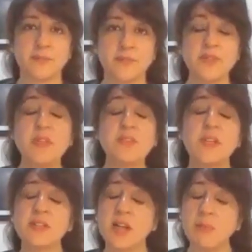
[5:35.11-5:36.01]
We've
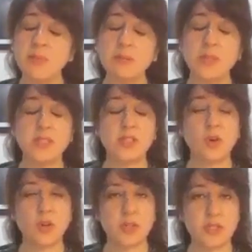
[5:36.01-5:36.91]
given some people the
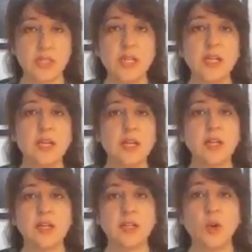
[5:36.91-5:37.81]
authority
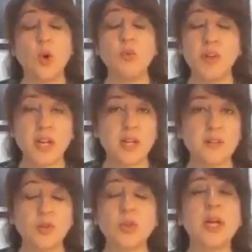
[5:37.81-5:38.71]
over
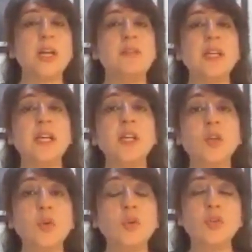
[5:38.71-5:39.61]
us so that we can
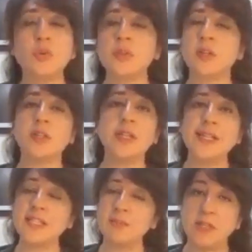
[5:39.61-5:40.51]
go through certain
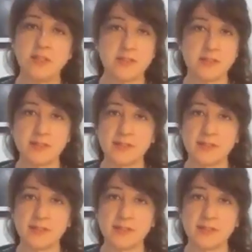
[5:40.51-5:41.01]
experiences.